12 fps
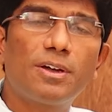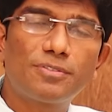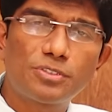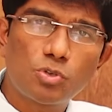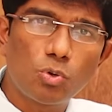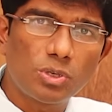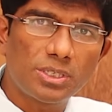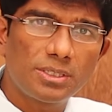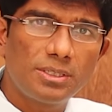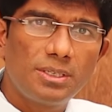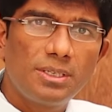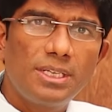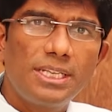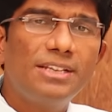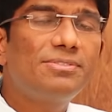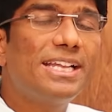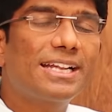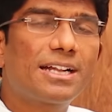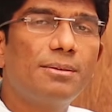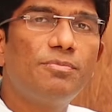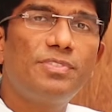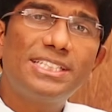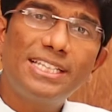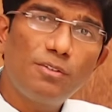of stroke, if they
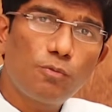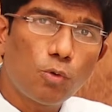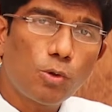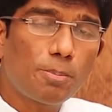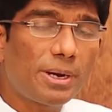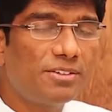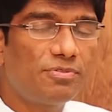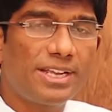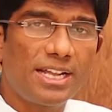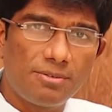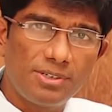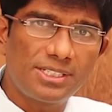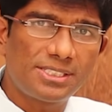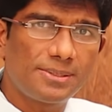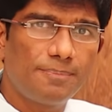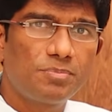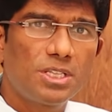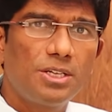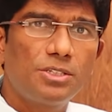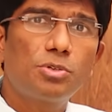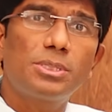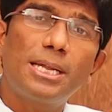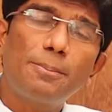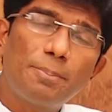come within 4.5 hours,
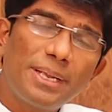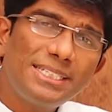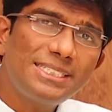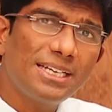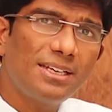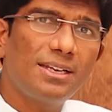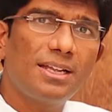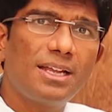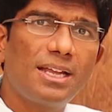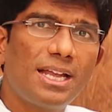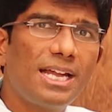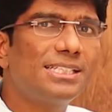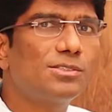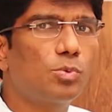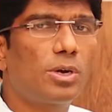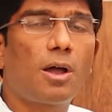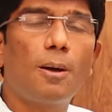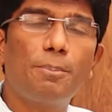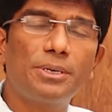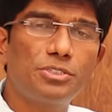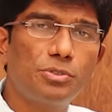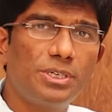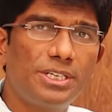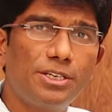so that patient has one
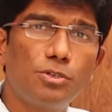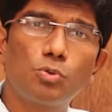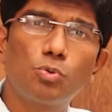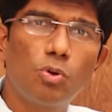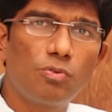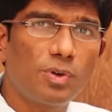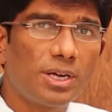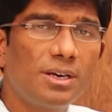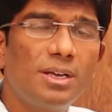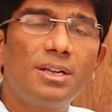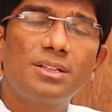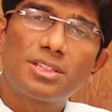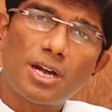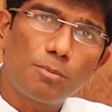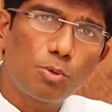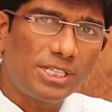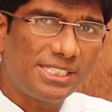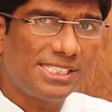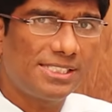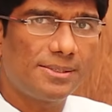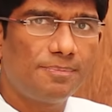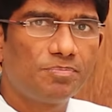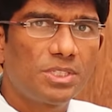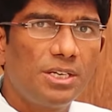opportunity to go for thrombolysis.
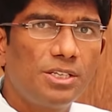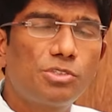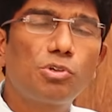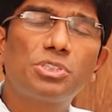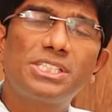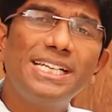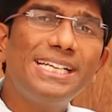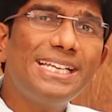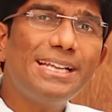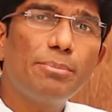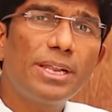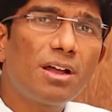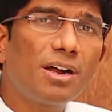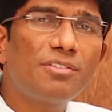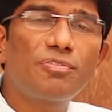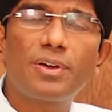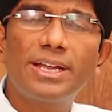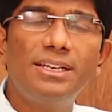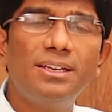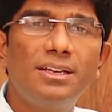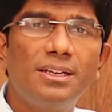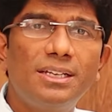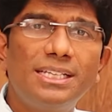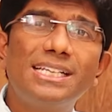So CT may not find
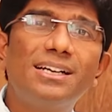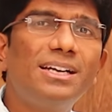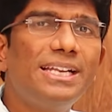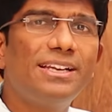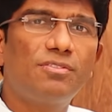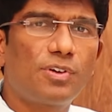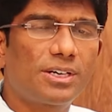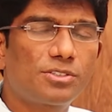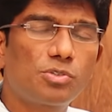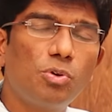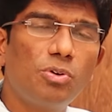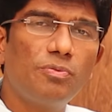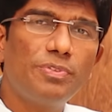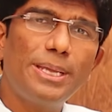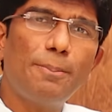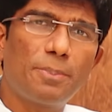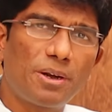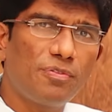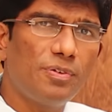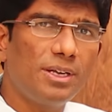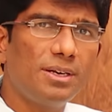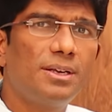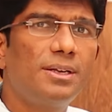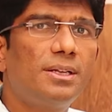early infarct. So we
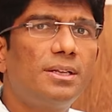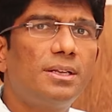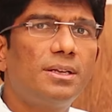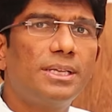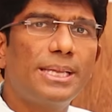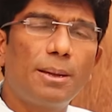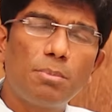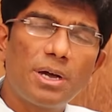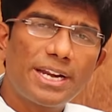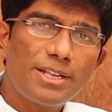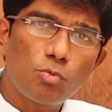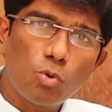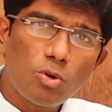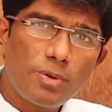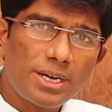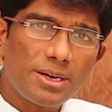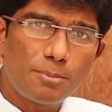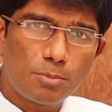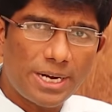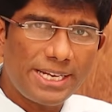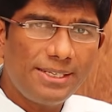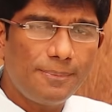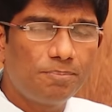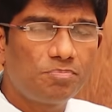prefer MRI over
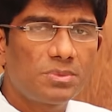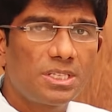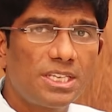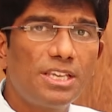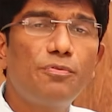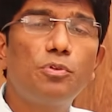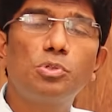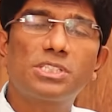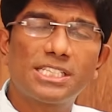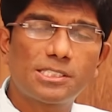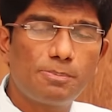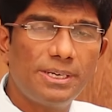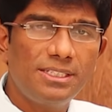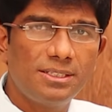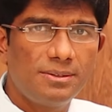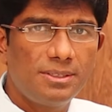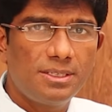brain if you suspect